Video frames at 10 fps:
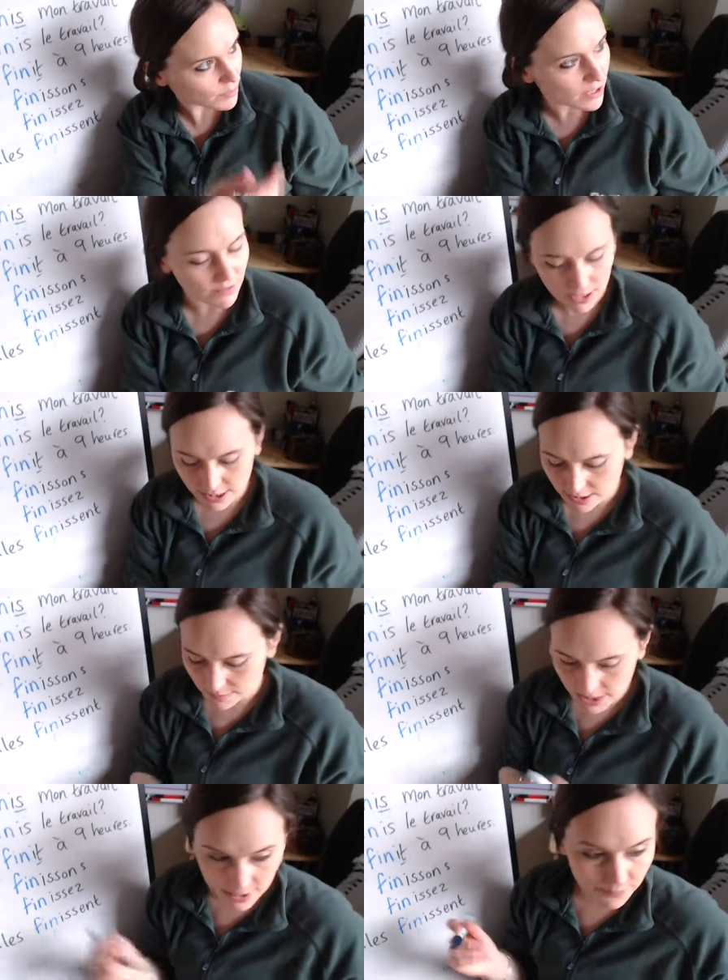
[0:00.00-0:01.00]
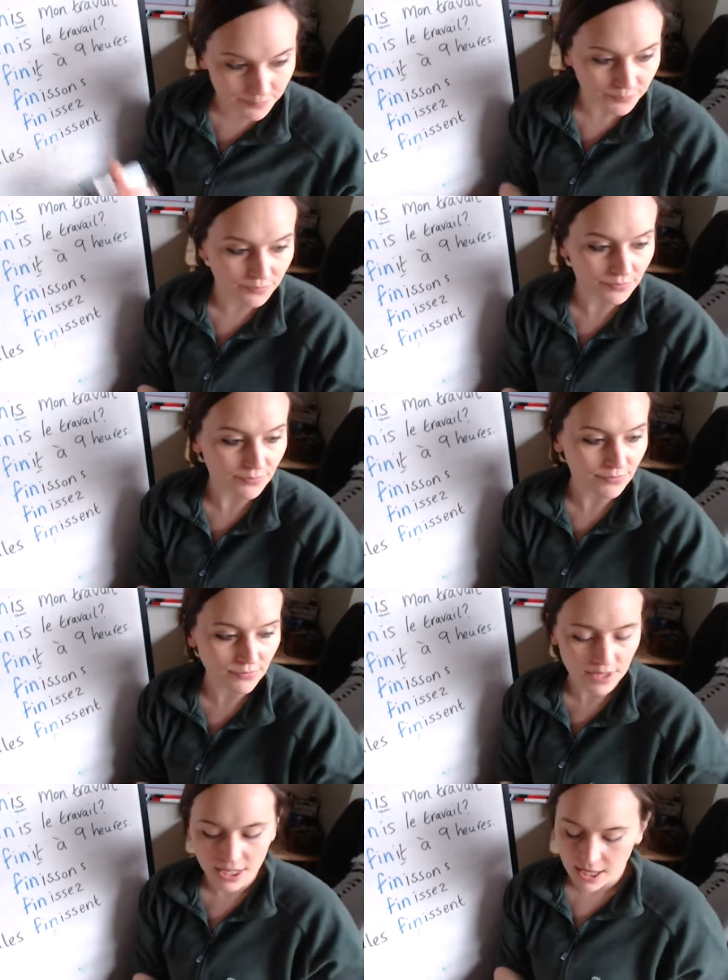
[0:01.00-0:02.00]
bit of light coming in.
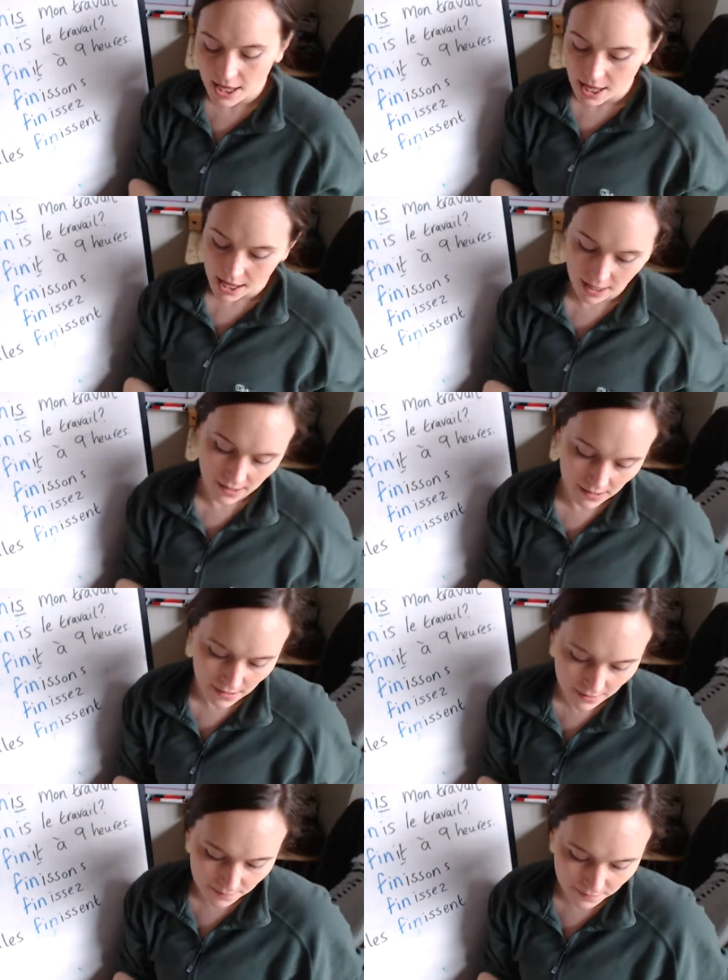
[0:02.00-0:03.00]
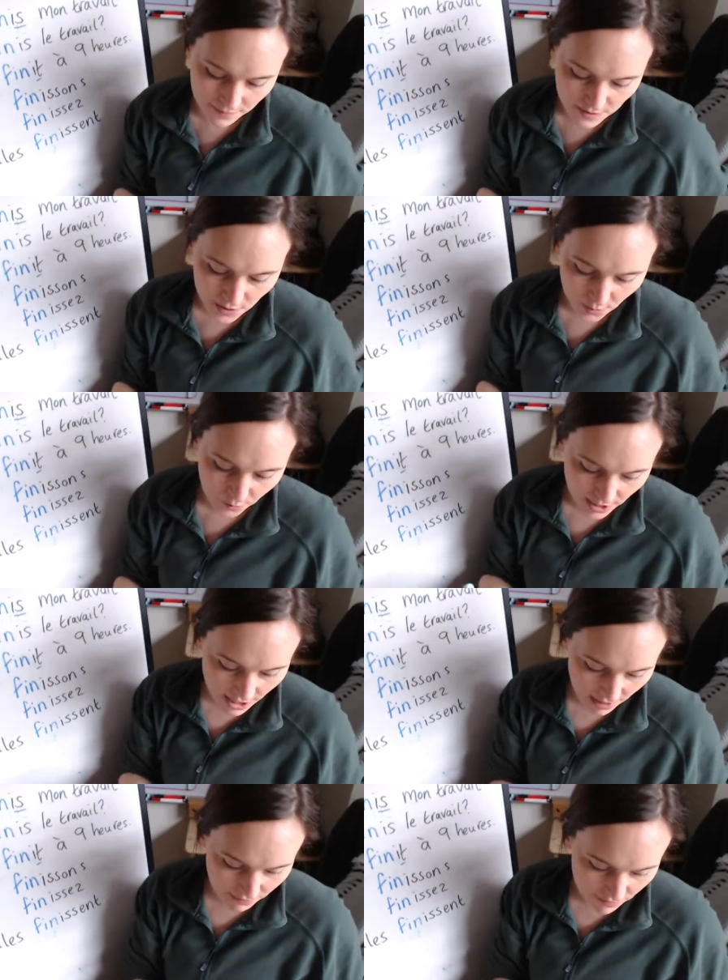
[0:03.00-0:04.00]
Um, so, we
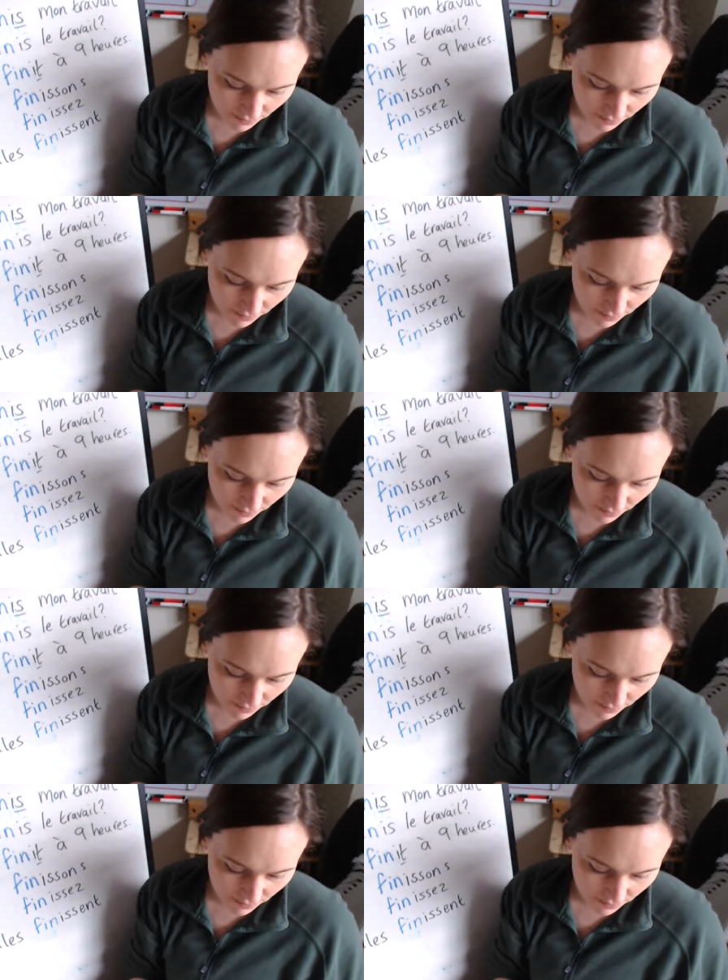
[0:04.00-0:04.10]
have the